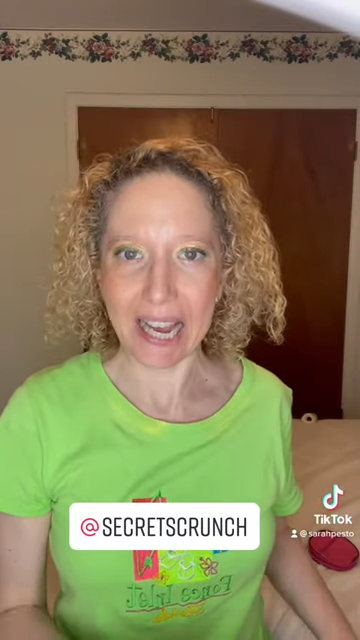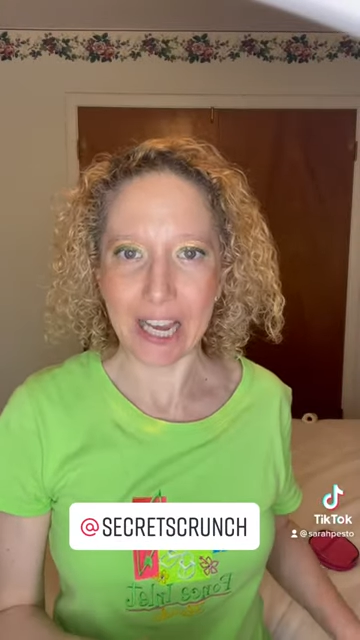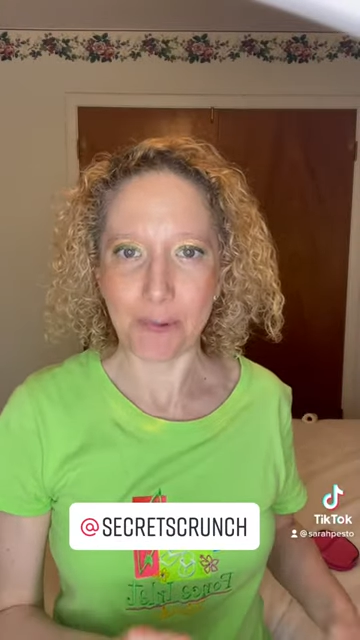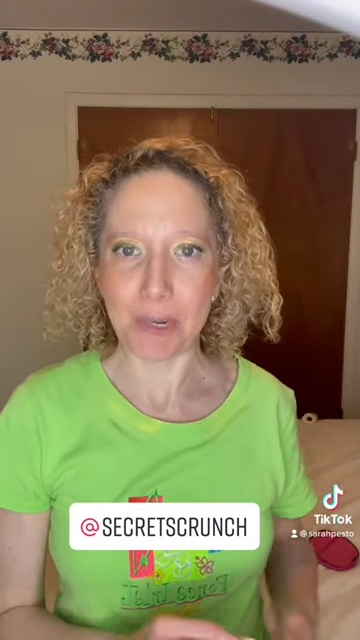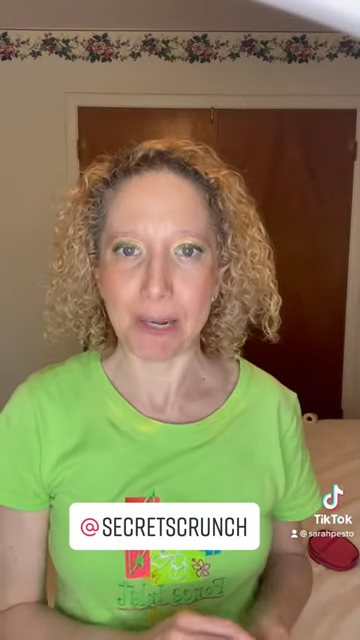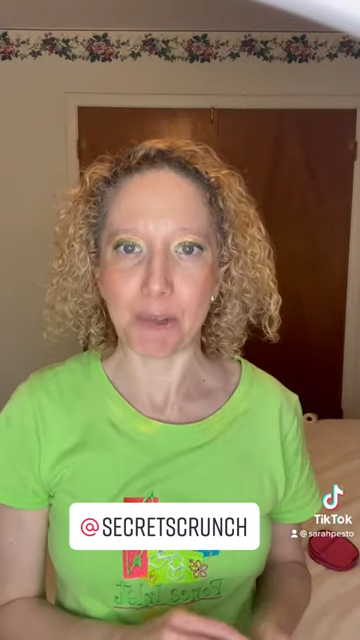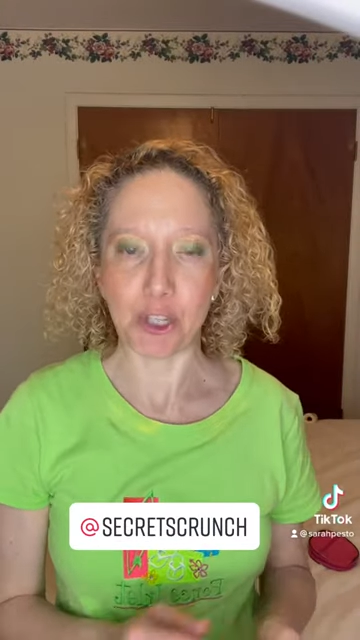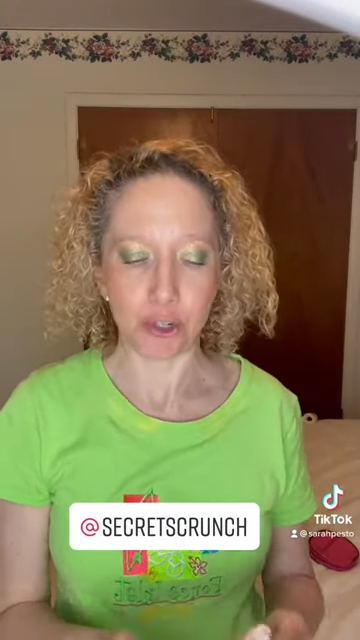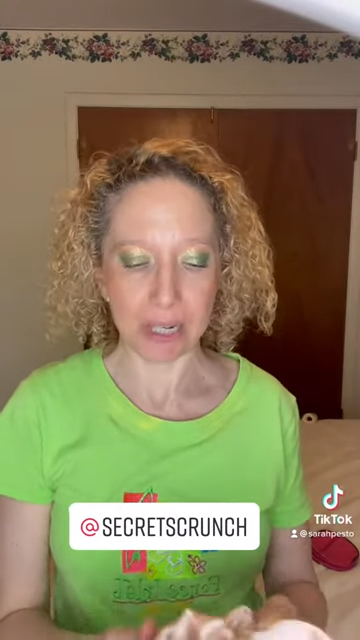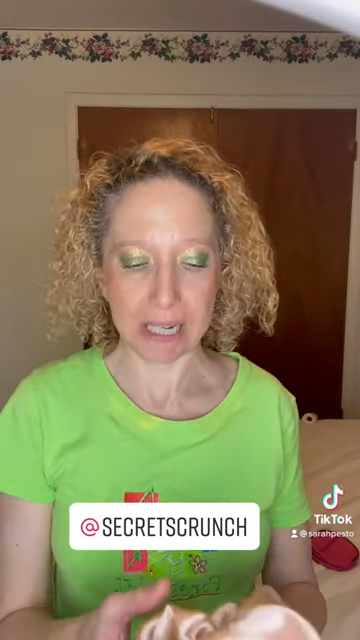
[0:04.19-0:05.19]
I am
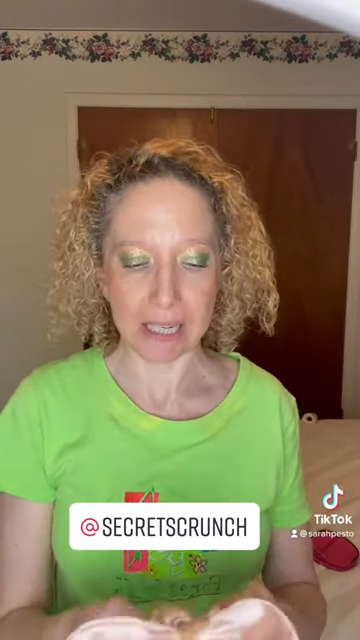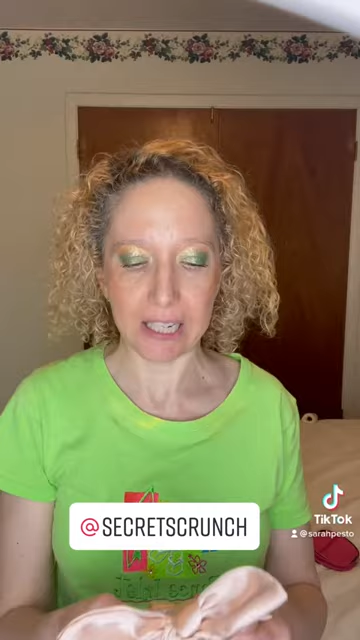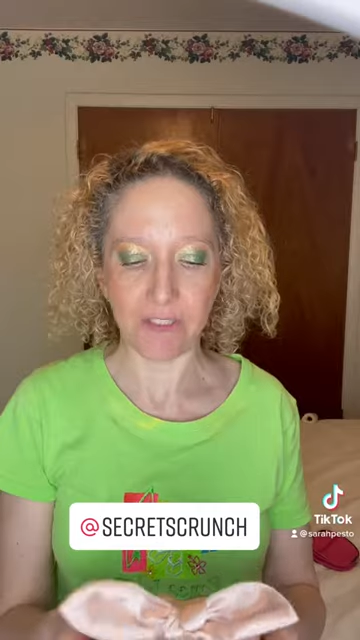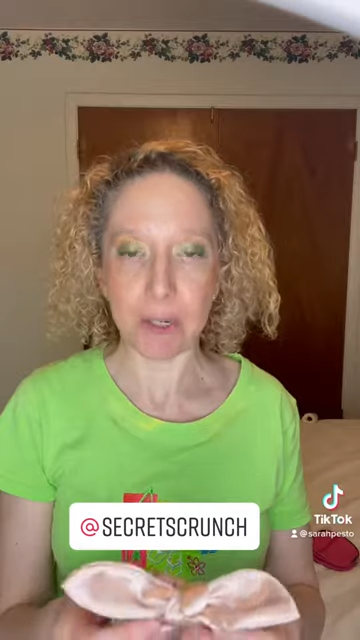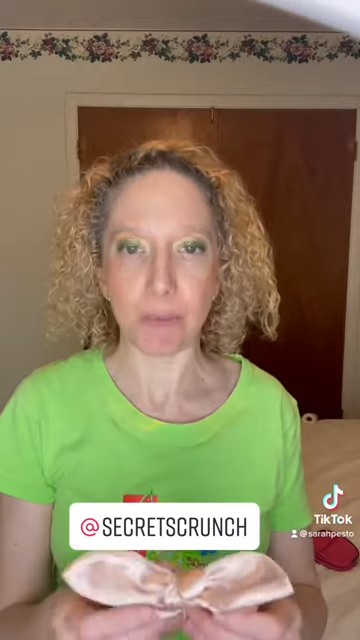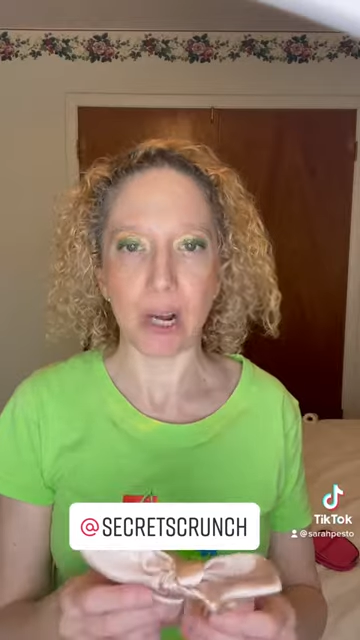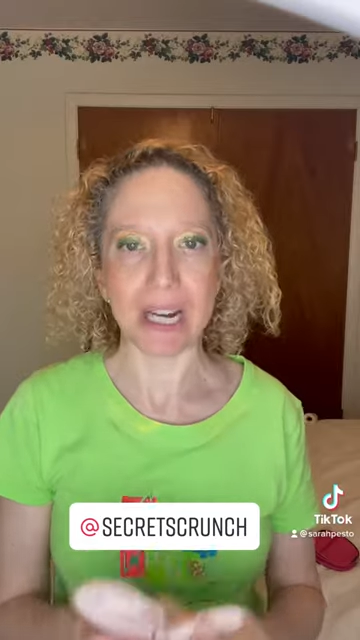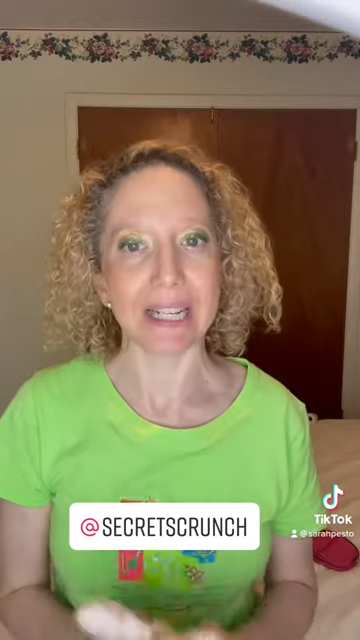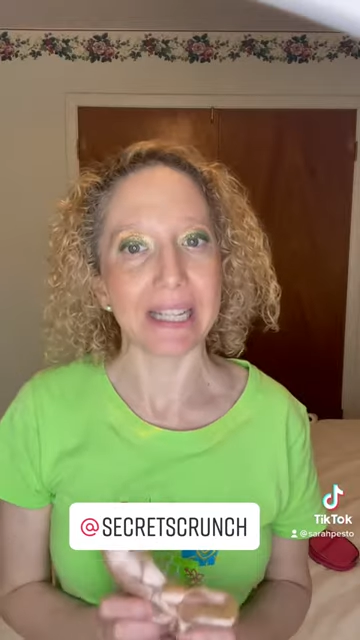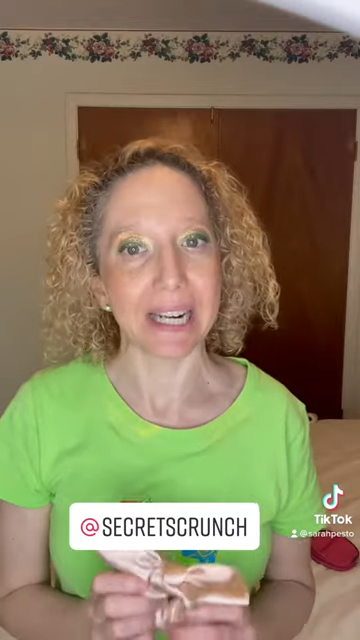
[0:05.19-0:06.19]
demonstrating a lovely
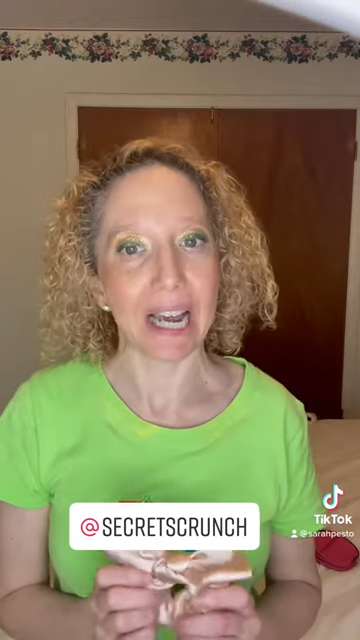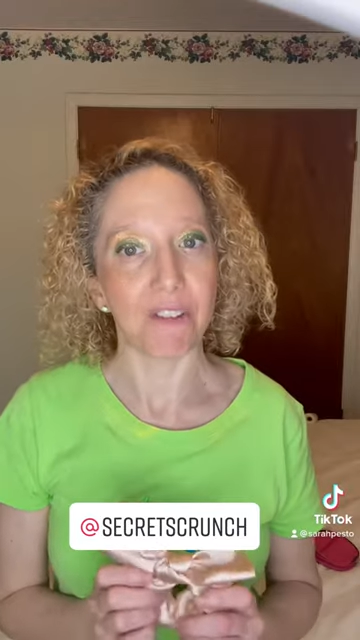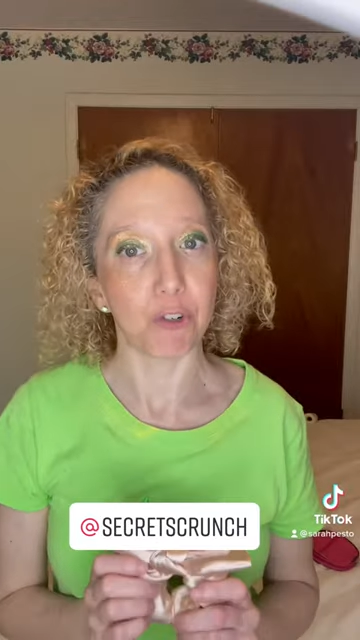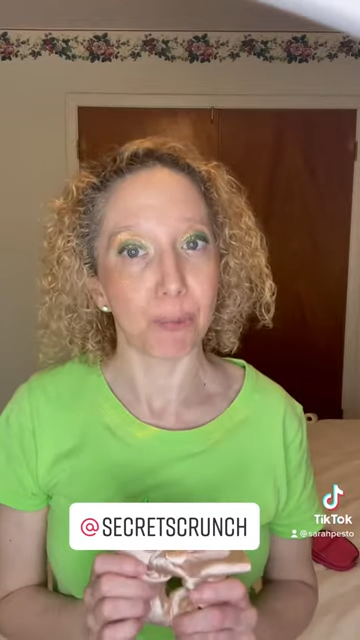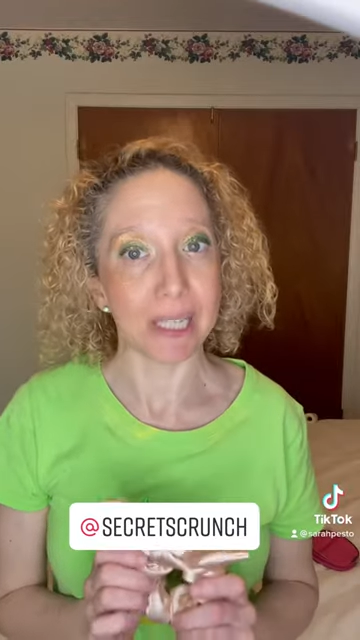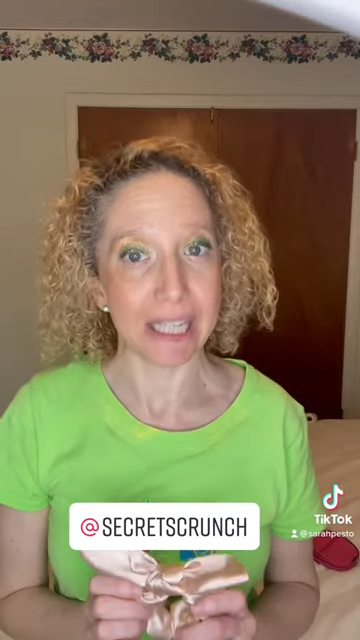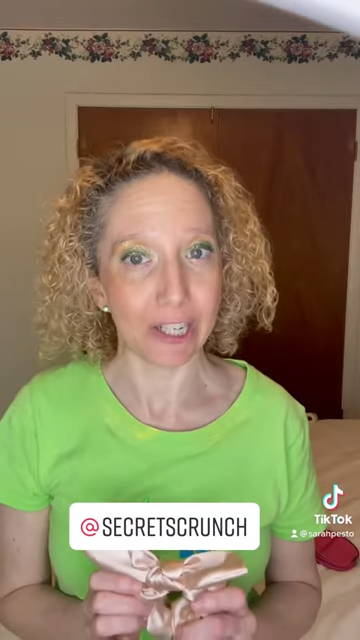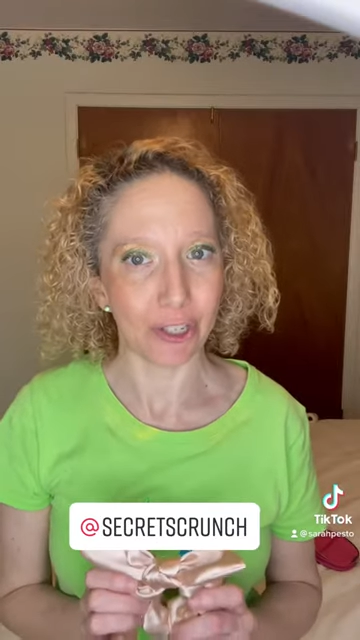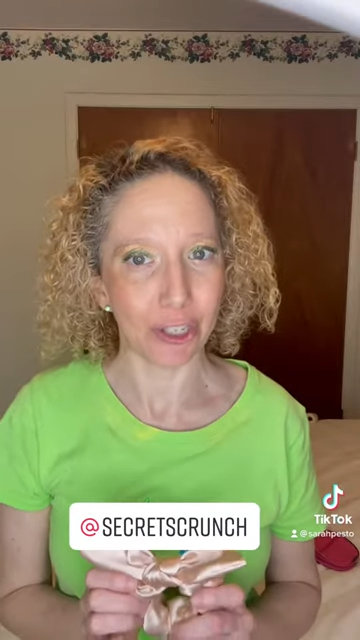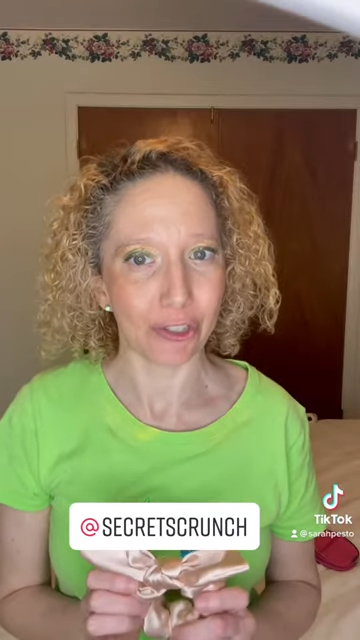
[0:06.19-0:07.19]
product that I got from
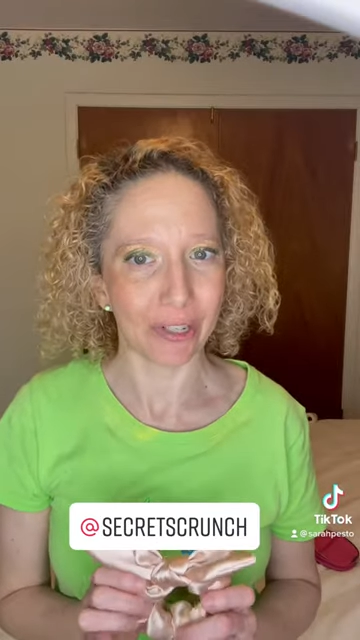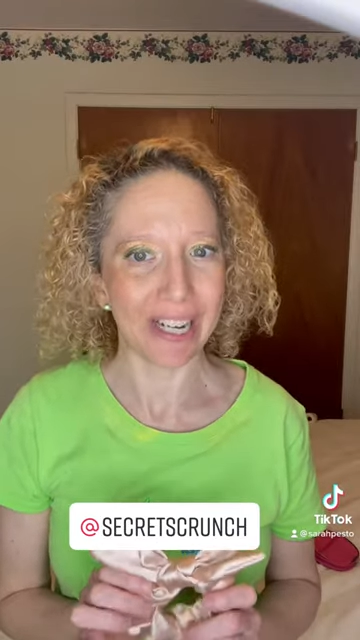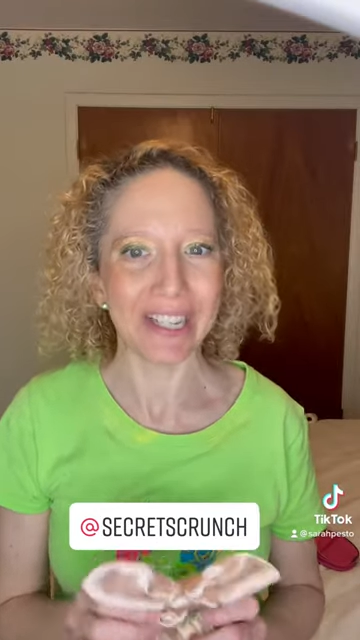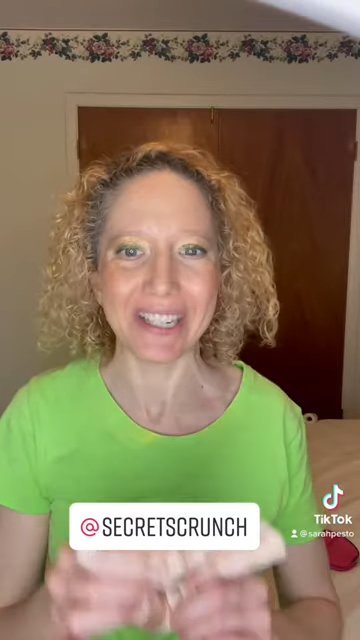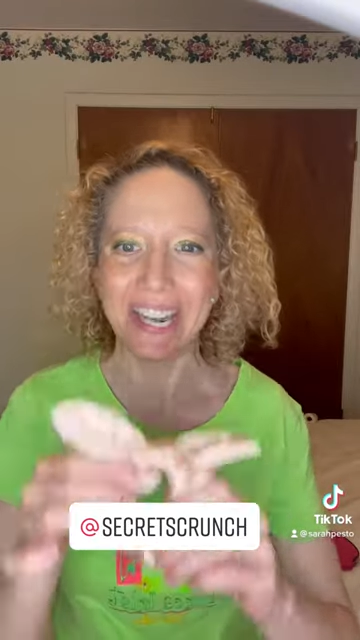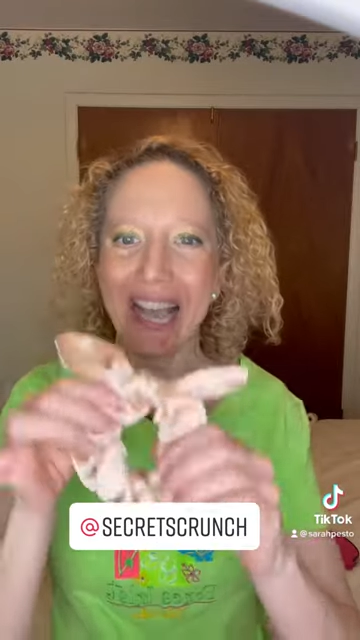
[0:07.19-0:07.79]
Secret Scrunch.